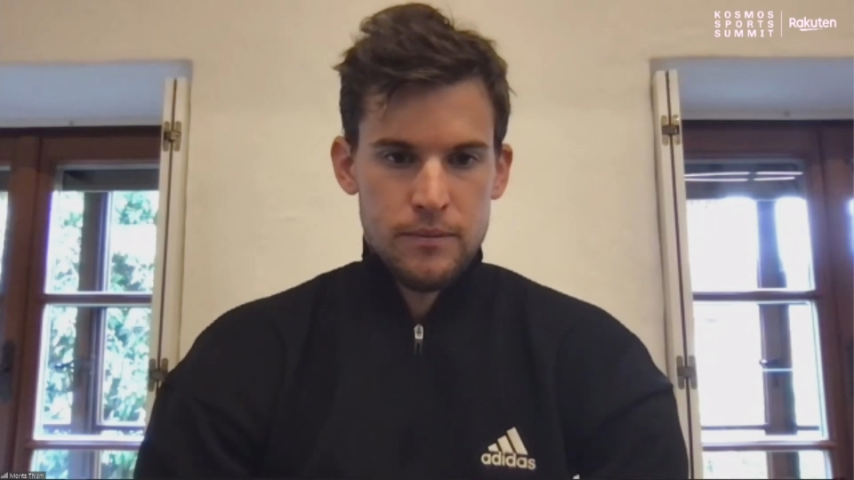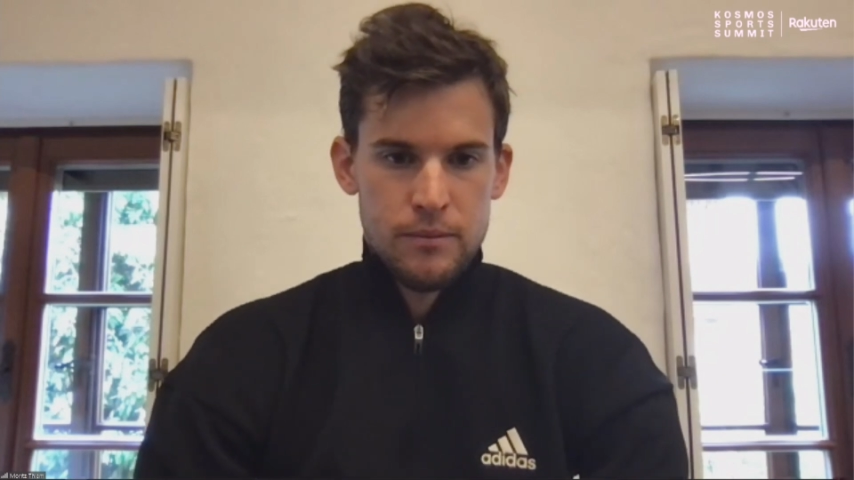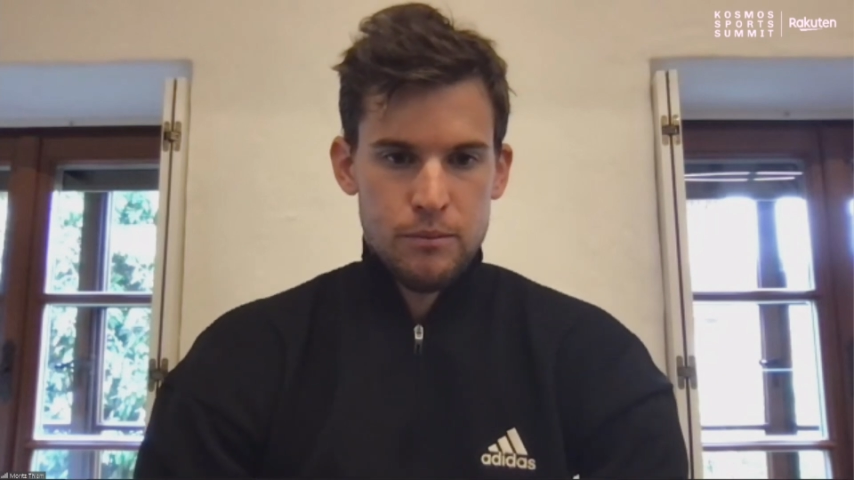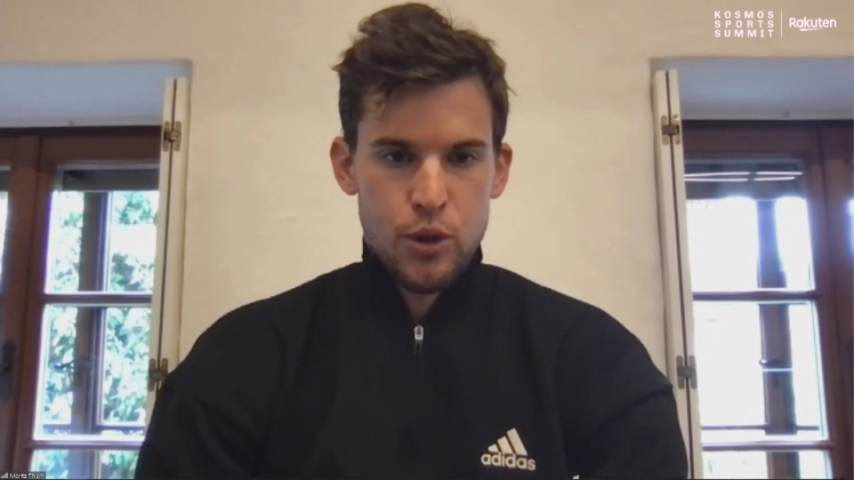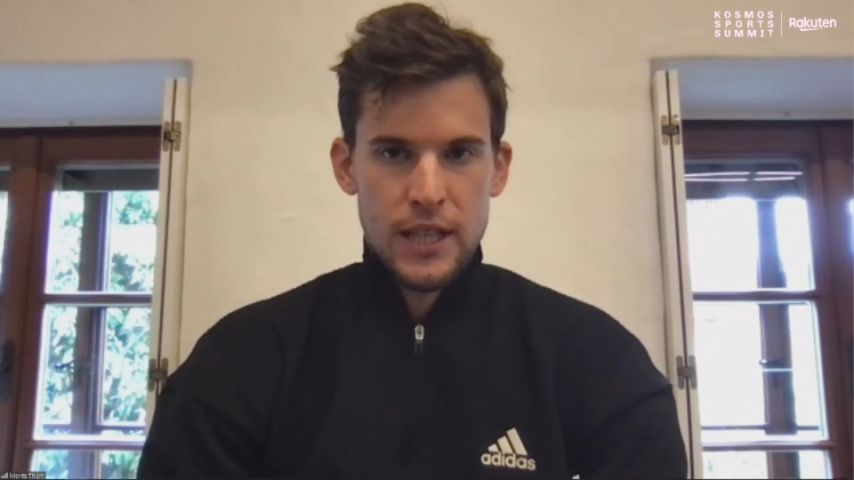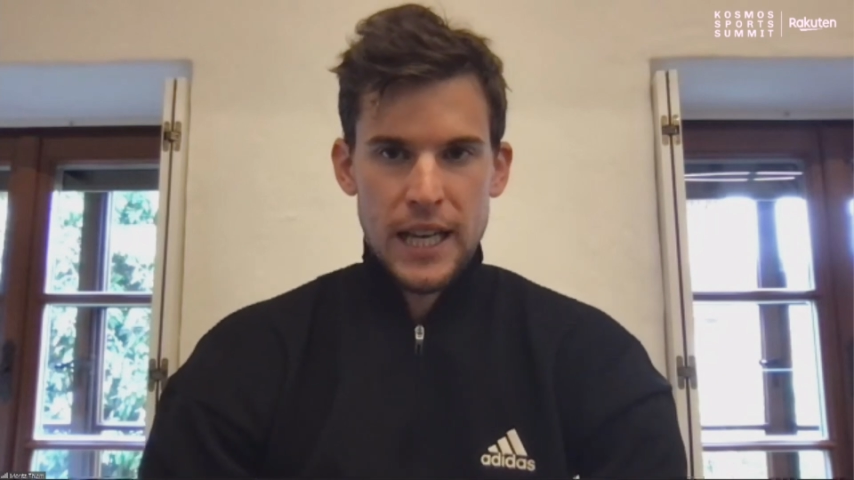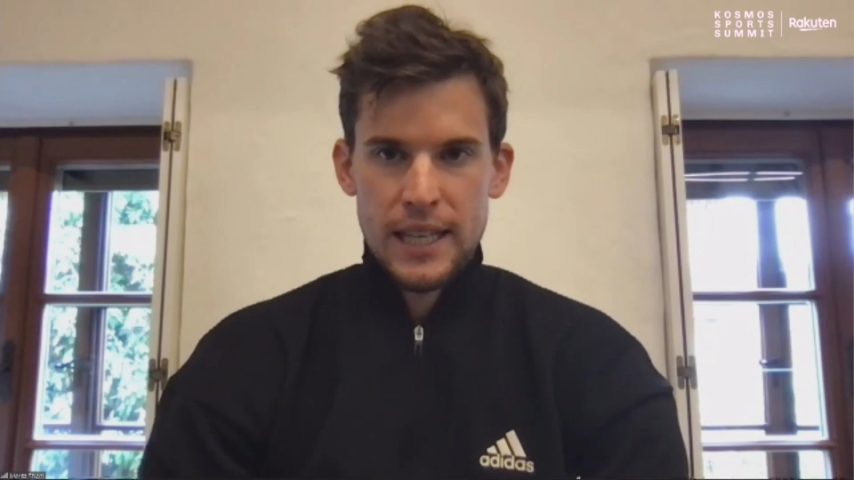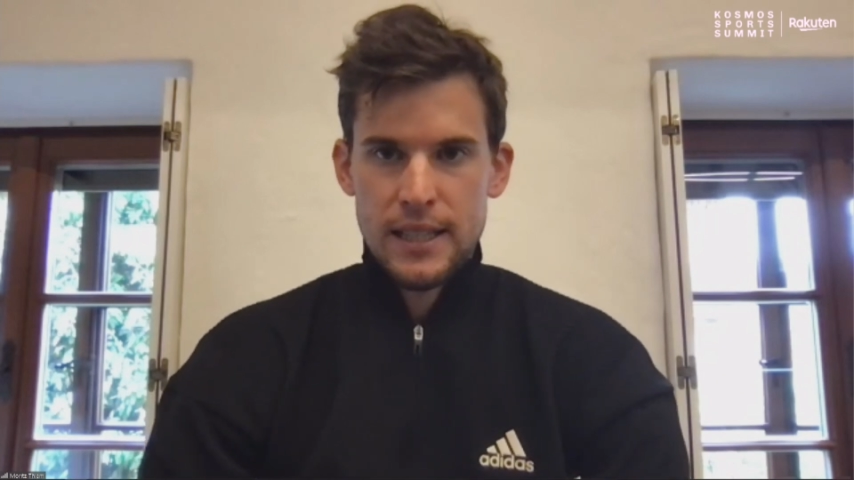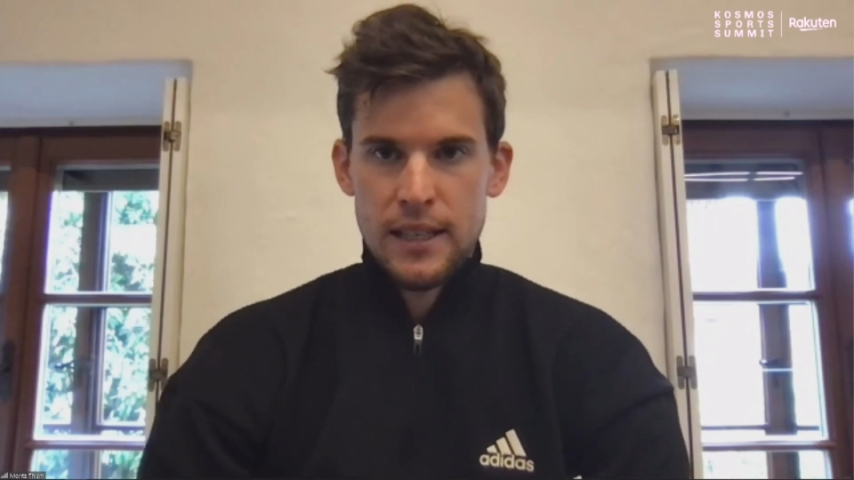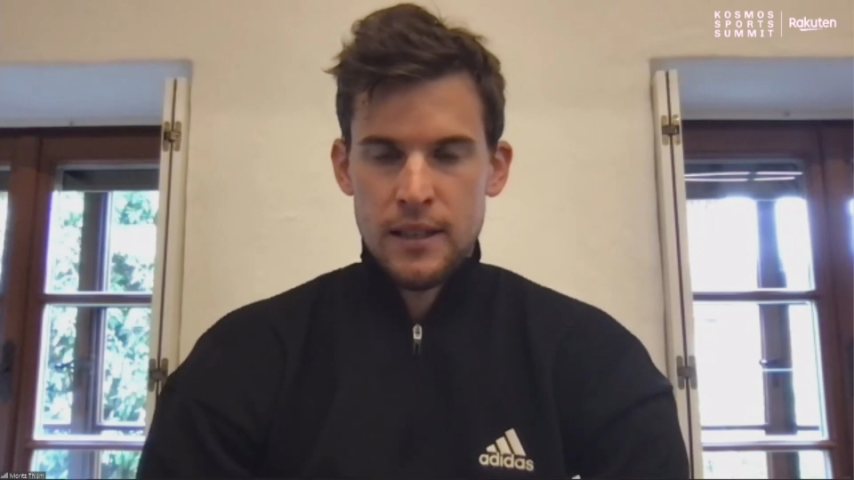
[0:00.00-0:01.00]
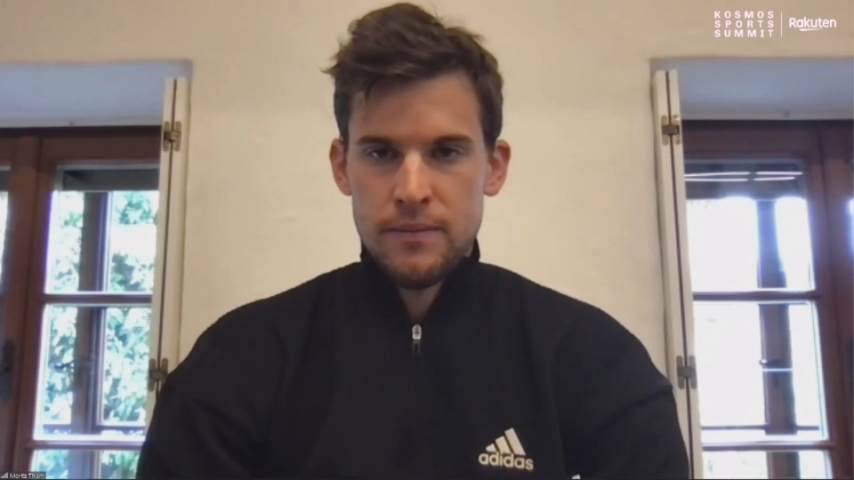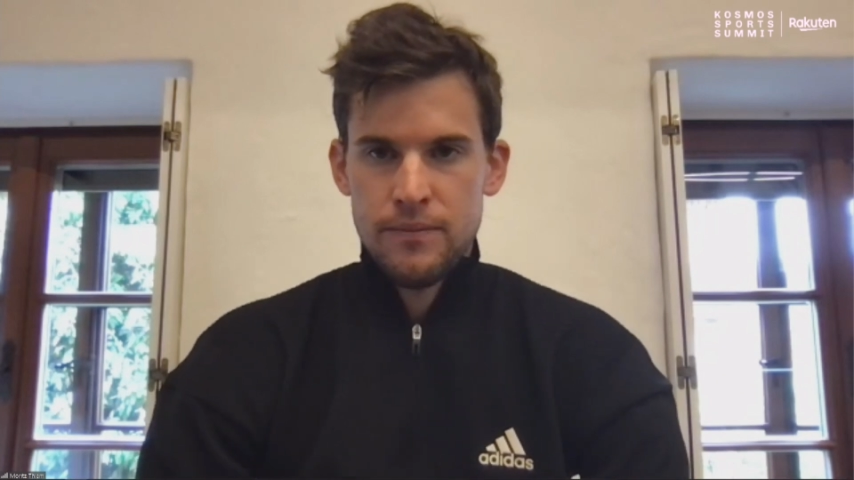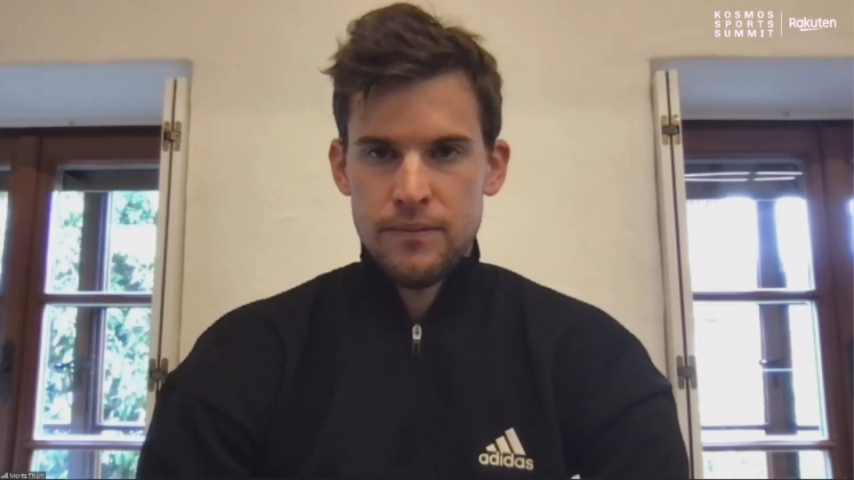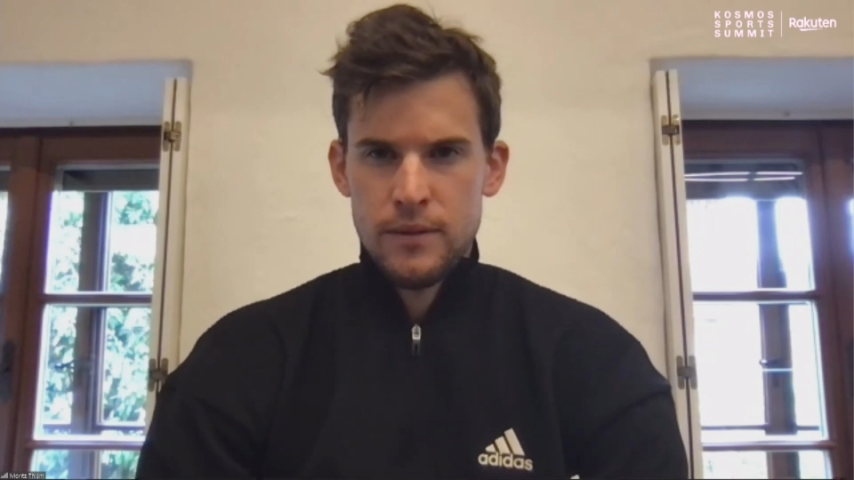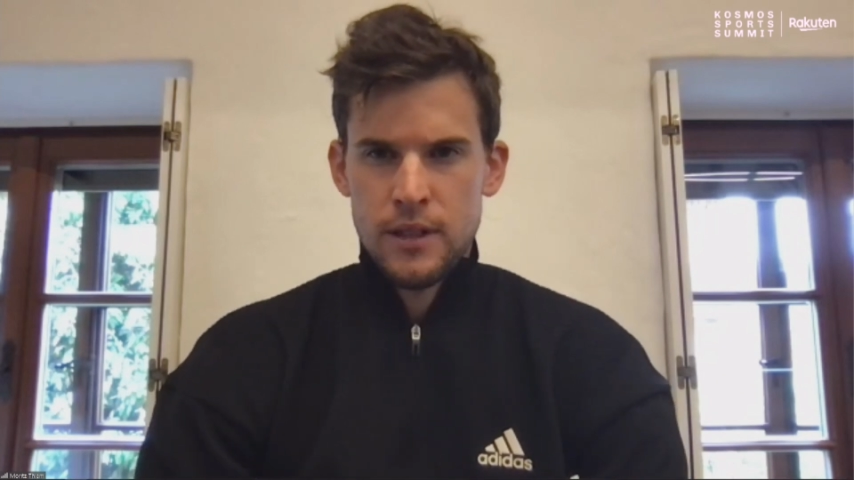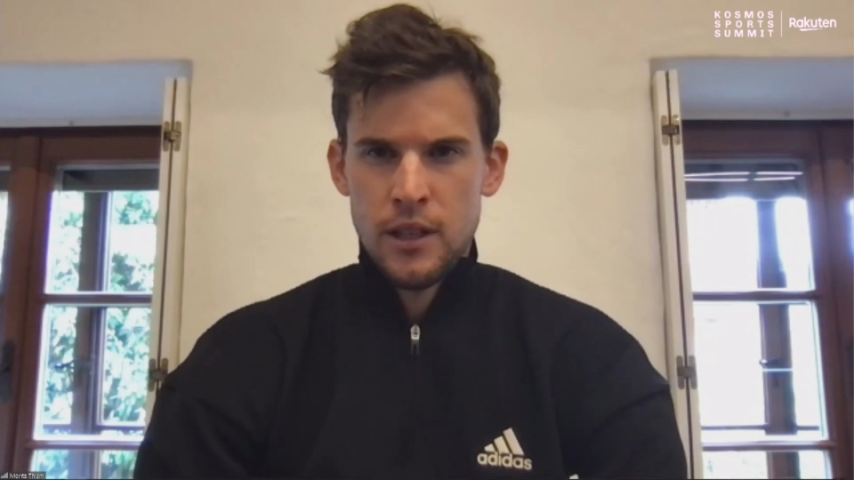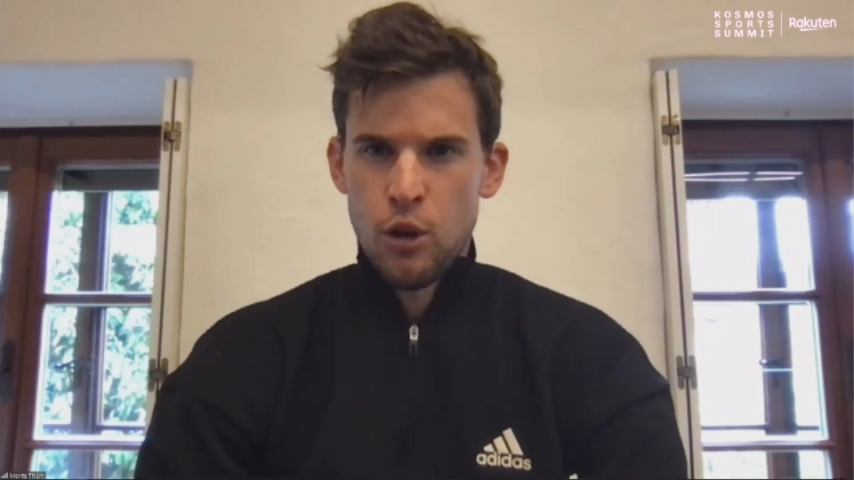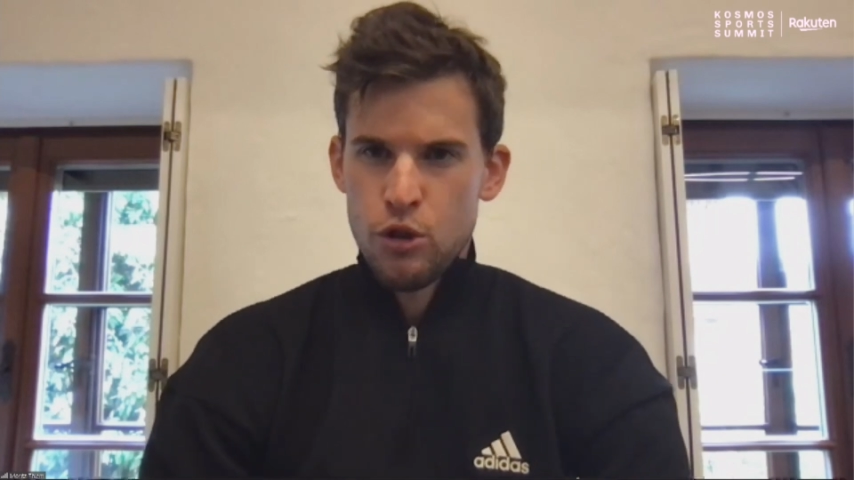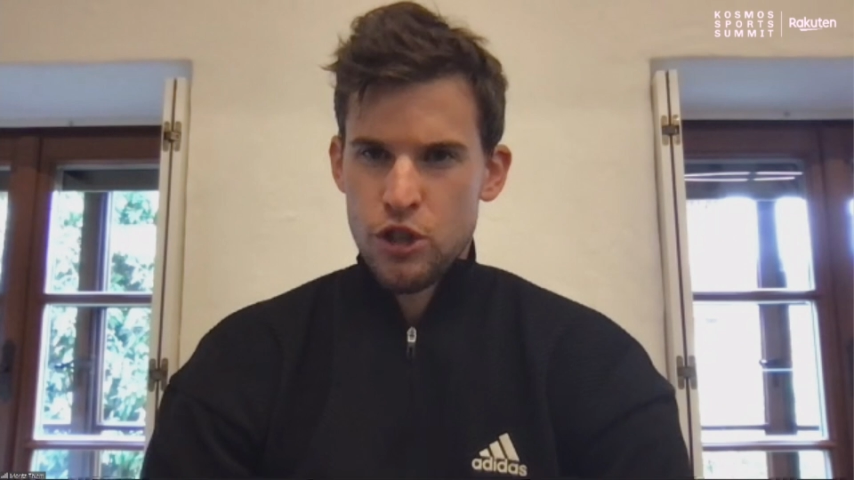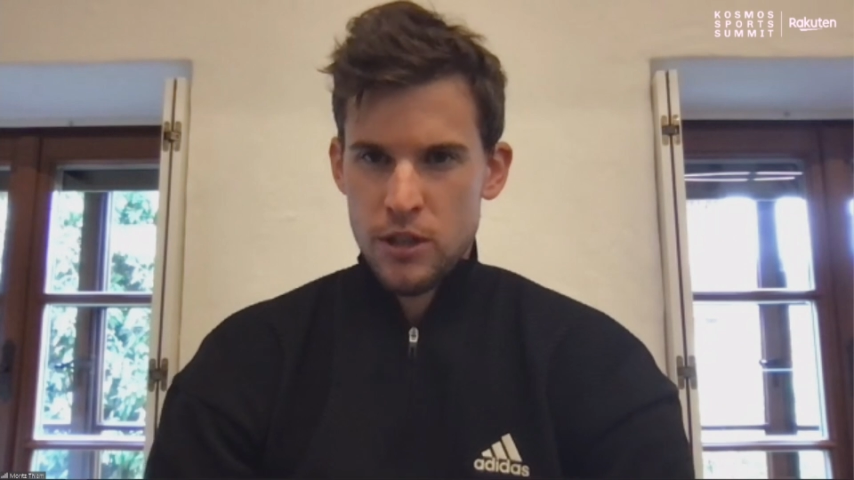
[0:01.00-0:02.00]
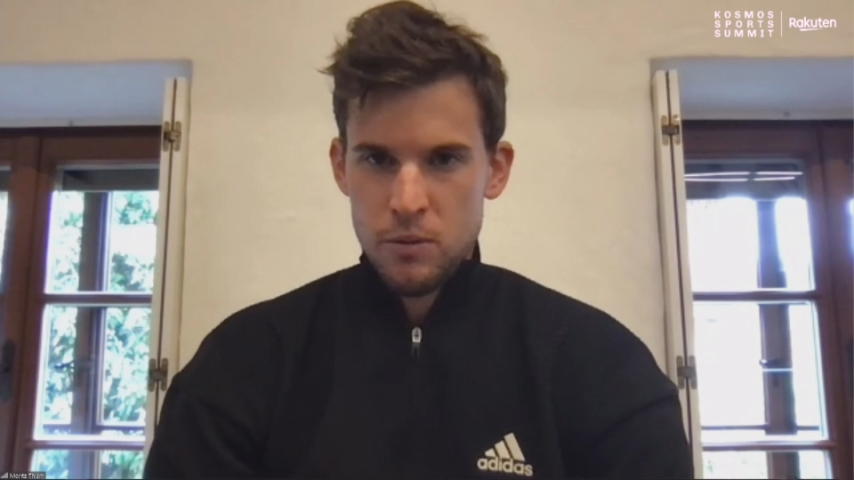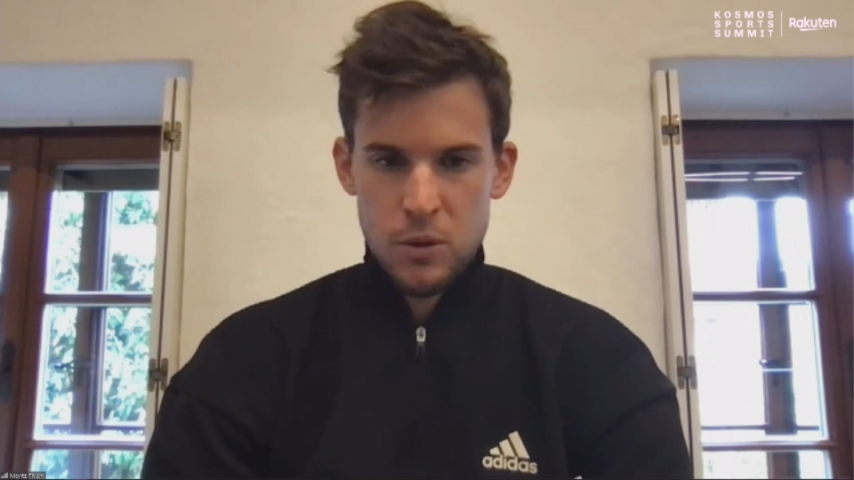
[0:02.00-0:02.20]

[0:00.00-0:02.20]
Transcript: protecting the oceans,